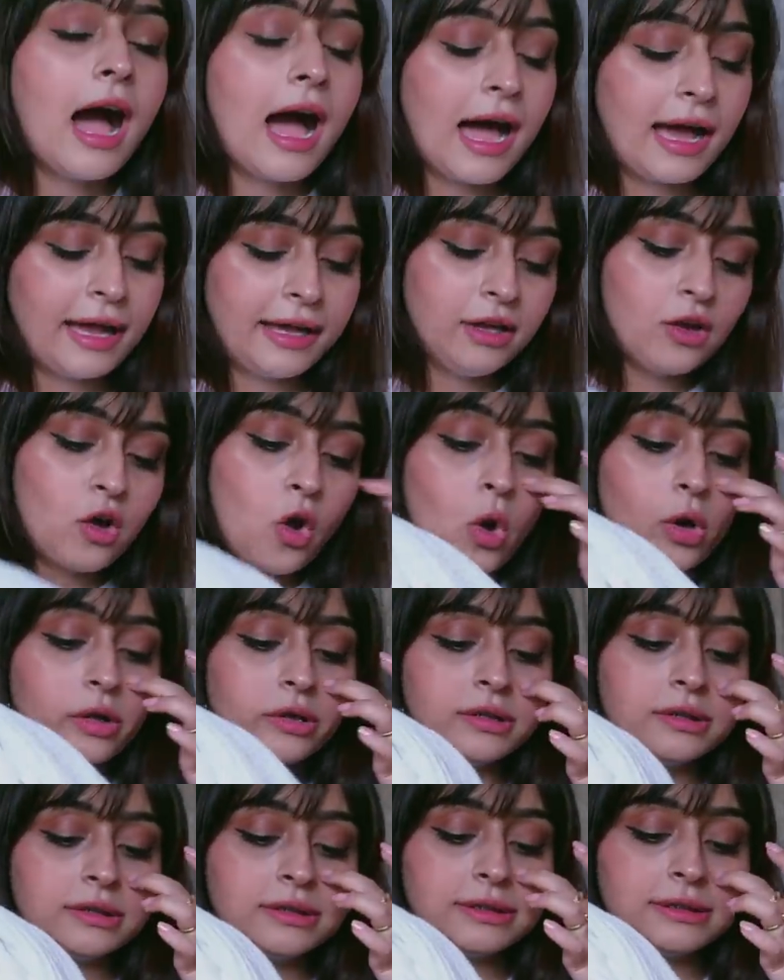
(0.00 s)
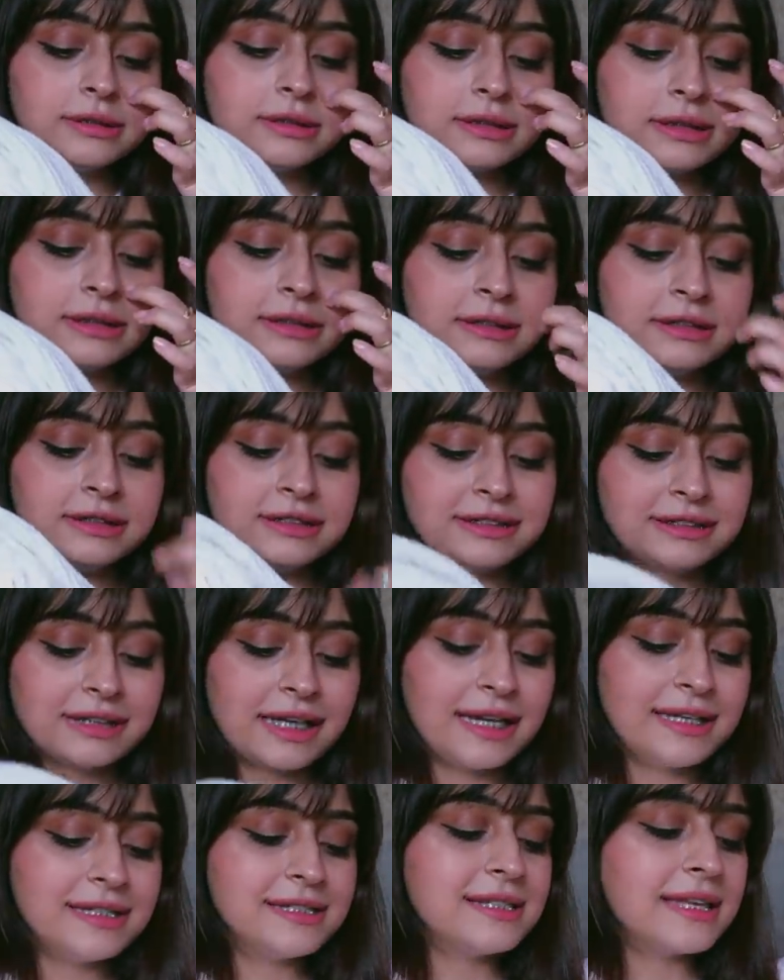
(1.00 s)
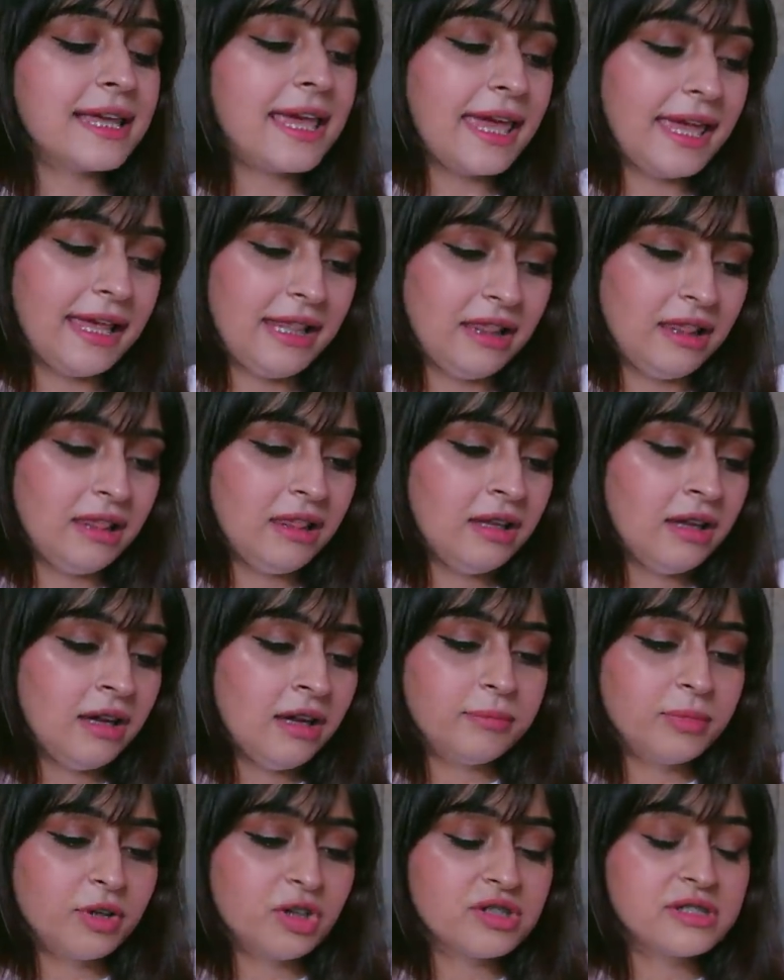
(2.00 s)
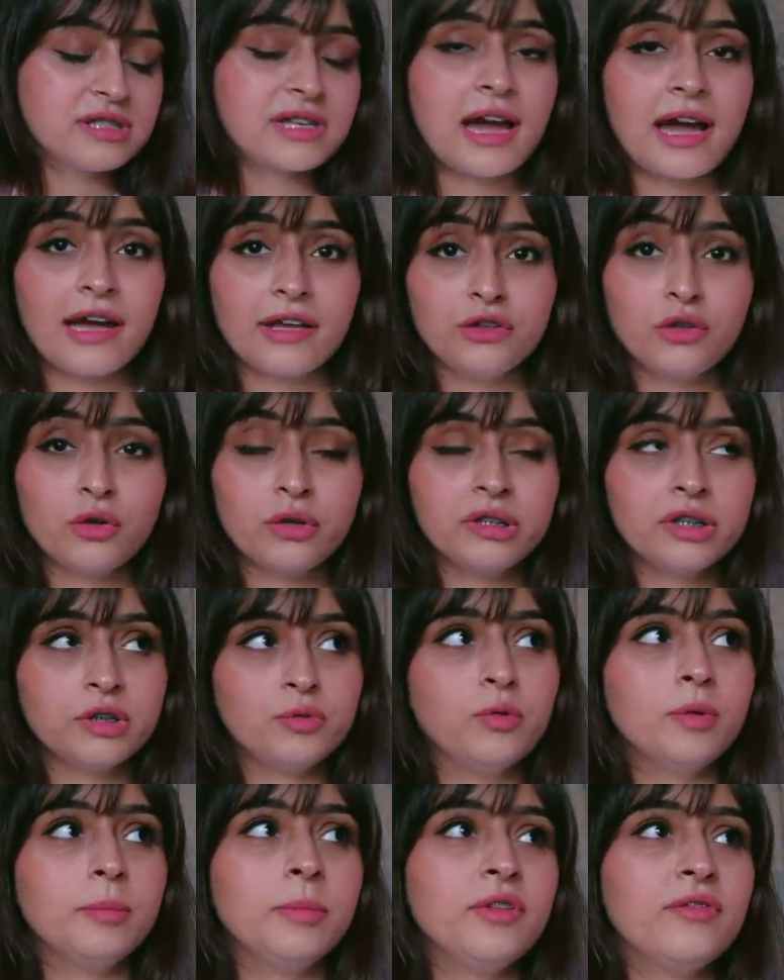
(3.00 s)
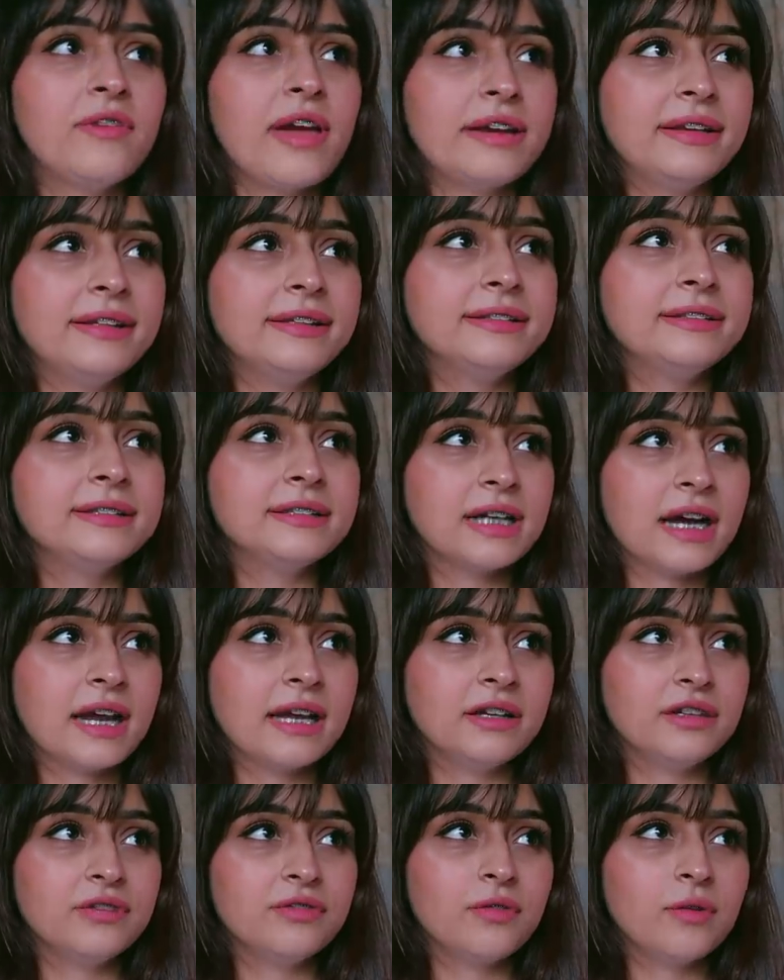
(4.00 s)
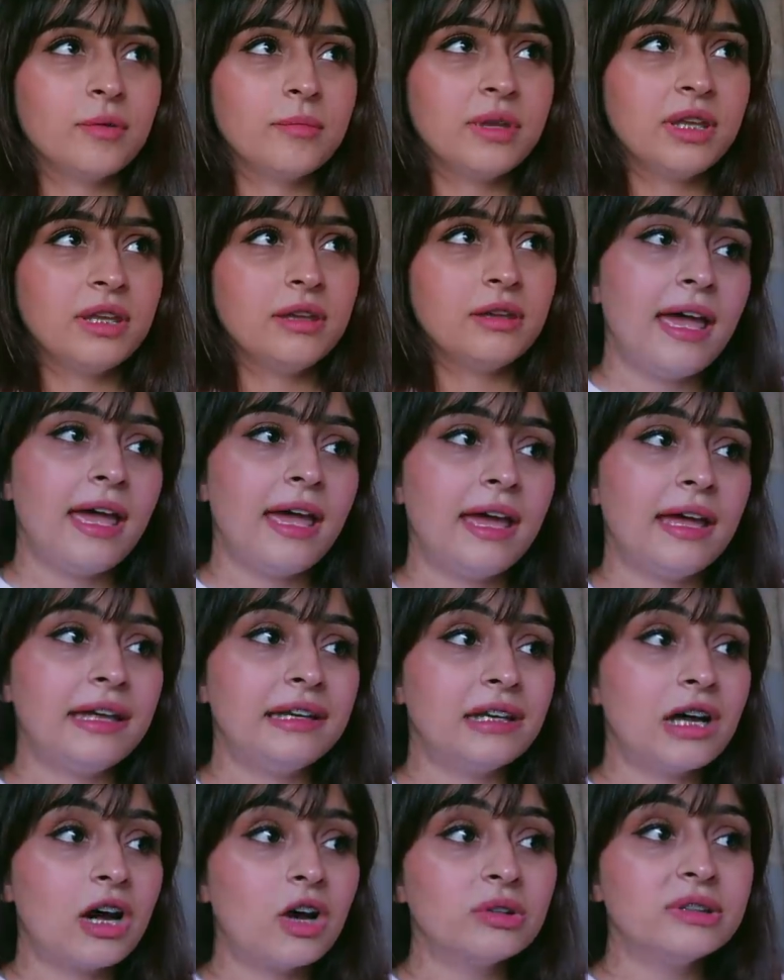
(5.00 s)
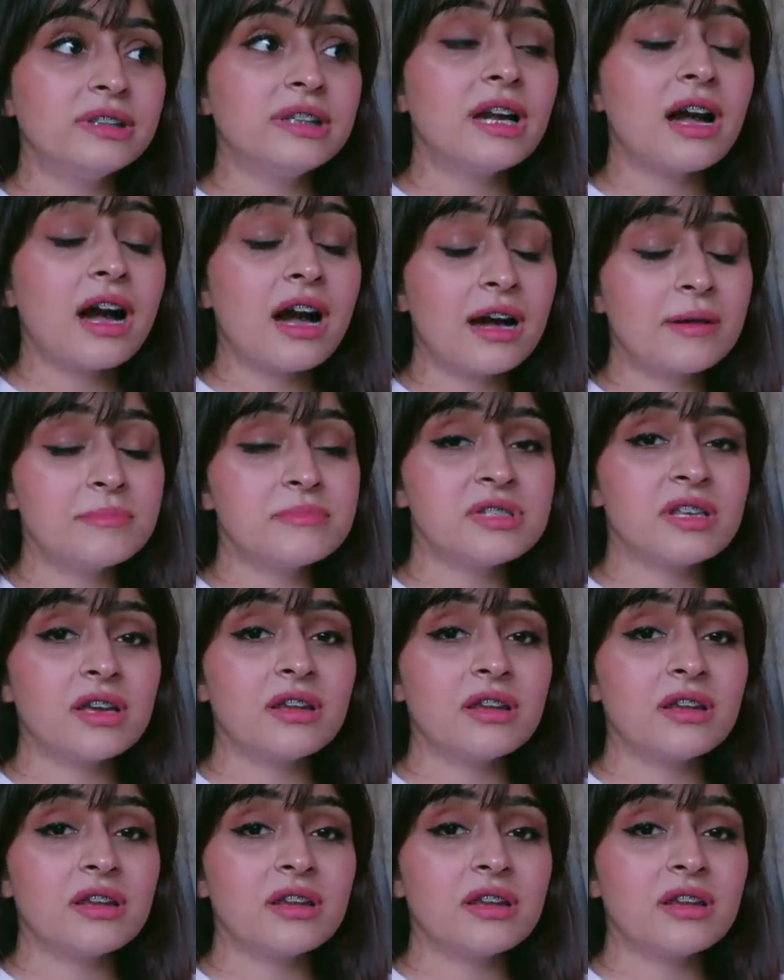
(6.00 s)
I ordered this in size L because I thought it will be very tight for me, and now the arms